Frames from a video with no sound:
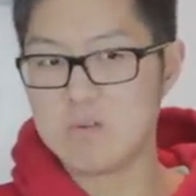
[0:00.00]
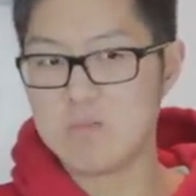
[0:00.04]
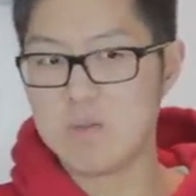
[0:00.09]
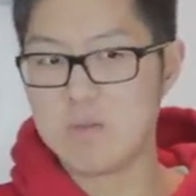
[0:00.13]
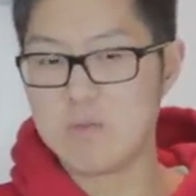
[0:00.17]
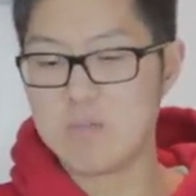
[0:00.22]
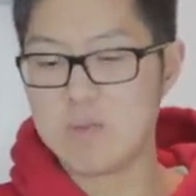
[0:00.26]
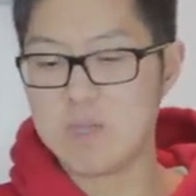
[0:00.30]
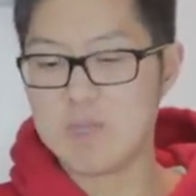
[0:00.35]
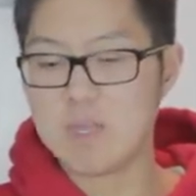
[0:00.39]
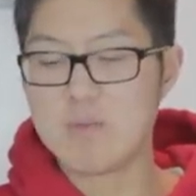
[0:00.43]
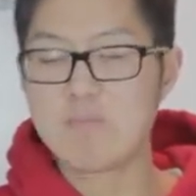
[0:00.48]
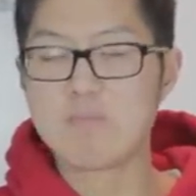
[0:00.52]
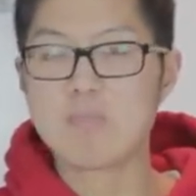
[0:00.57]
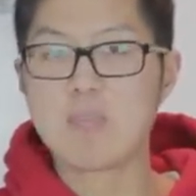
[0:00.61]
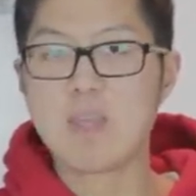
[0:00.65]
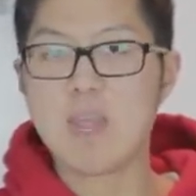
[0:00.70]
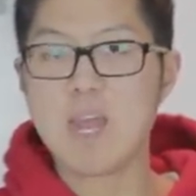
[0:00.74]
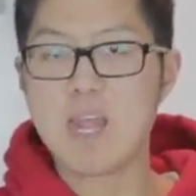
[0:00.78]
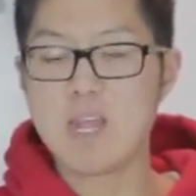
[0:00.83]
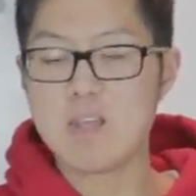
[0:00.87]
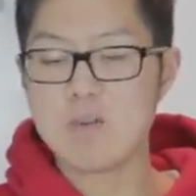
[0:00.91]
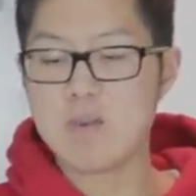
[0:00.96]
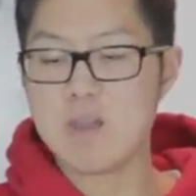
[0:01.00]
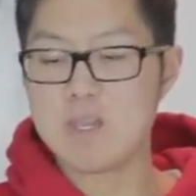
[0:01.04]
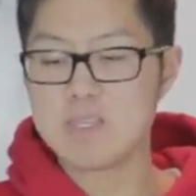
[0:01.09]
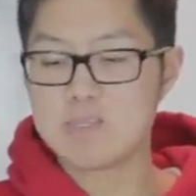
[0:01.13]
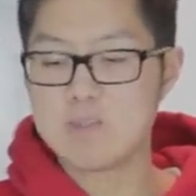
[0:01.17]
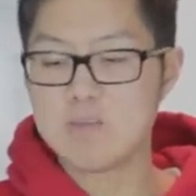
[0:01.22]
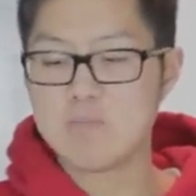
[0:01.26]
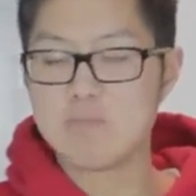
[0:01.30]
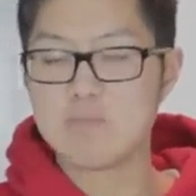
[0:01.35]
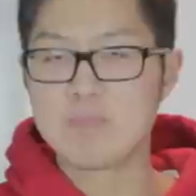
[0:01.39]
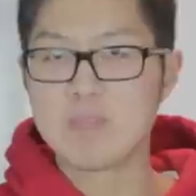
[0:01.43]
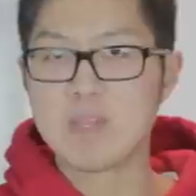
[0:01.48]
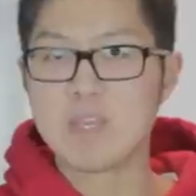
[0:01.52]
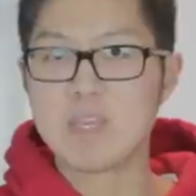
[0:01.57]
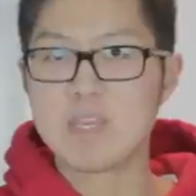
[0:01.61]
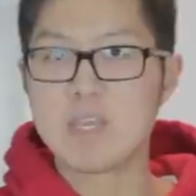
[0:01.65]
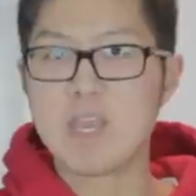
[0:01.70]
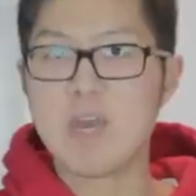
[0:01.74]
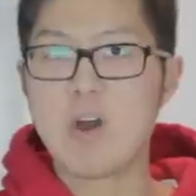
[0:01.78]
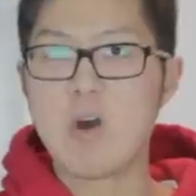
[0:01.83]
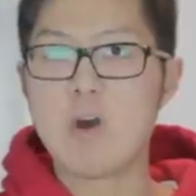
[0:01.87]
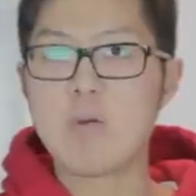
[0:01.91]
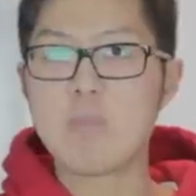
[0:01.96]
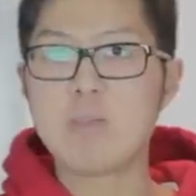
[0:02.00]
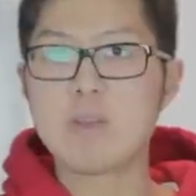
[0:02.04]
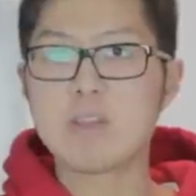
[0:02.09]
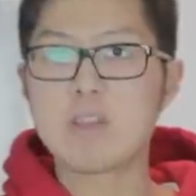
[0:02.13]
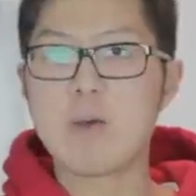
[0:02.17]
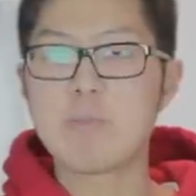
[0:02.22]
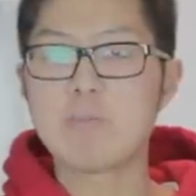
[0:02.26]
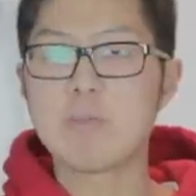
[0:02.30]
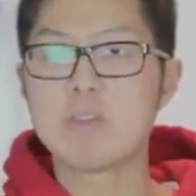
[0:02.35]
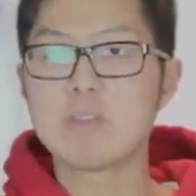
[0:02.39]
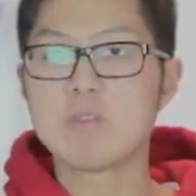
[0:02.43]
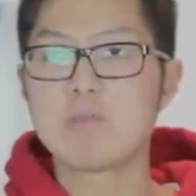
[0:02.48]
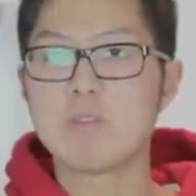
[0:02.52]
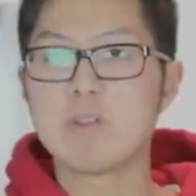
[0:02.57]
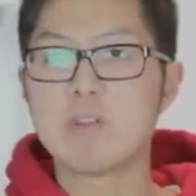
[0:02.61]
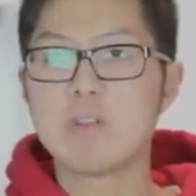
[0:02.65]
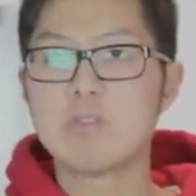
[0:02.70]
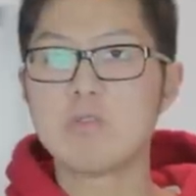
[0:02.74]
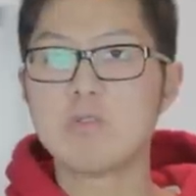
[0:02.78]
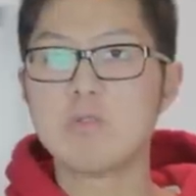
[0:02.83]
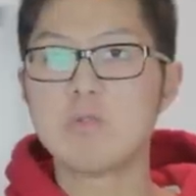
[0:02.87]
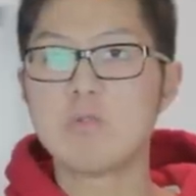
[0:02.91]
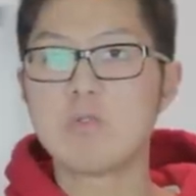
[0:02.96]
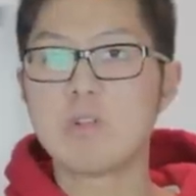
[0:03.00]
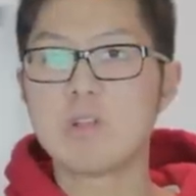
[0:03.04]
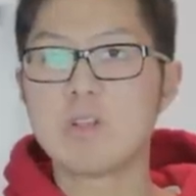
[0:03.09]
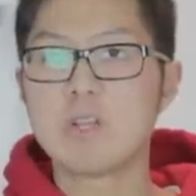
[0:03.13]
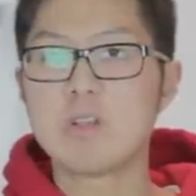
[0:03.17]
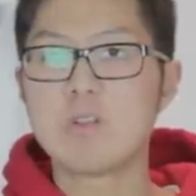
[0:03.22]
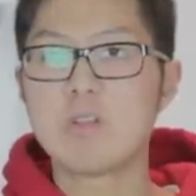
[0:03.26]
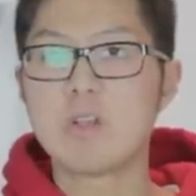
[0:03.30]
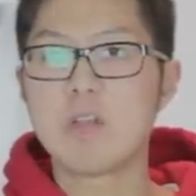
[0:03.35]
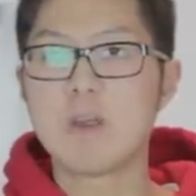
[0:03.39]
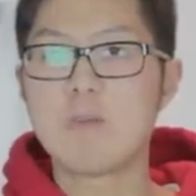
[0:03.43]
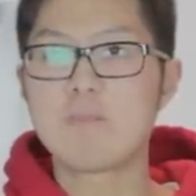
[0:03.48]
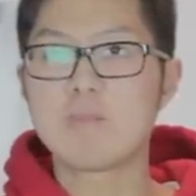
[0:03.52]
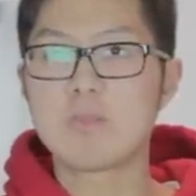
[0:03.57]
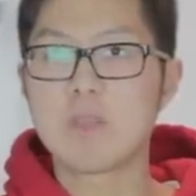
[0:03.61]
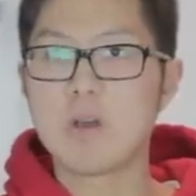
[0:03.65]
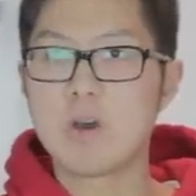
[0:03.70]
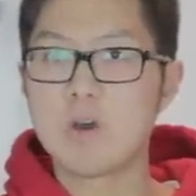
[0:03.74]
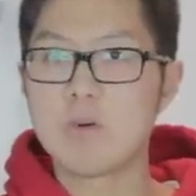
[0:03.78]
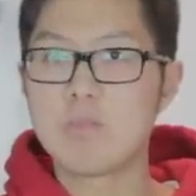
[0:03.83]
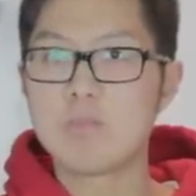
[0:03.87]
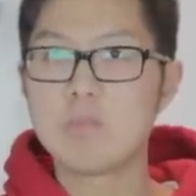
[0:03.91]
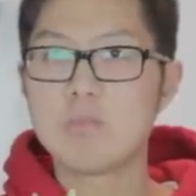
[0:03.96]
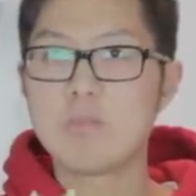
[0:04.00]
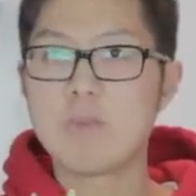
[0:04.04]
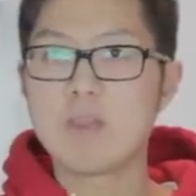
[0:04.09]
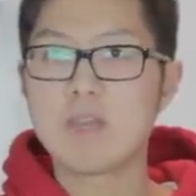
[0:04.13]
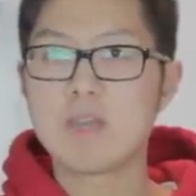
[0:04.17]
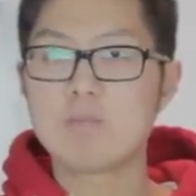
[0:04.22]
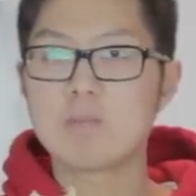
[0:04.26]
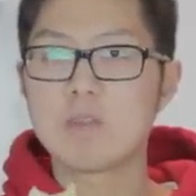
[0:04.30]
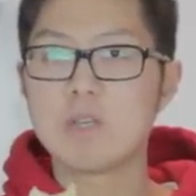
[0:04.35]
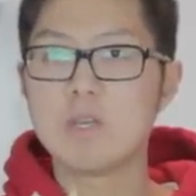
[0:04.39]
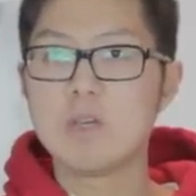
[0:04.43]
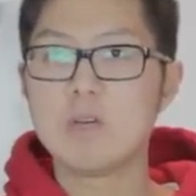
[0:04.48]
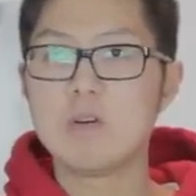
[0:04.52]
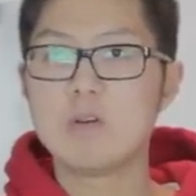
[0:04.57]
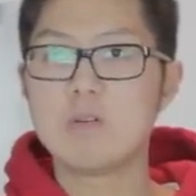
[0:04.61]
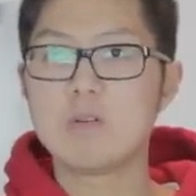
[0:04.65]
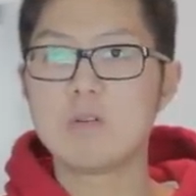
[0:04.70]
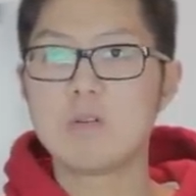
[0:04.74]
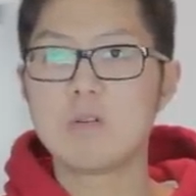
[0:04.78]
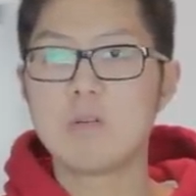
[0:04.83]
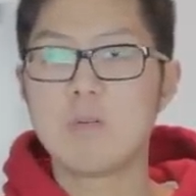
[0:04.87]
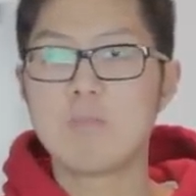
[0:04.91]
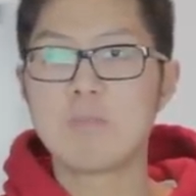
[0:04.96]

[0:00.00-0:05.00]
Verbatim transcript: Maybe. Anyways, yeah, homemade dumplings for the Lunar New Year. I hope you make them too.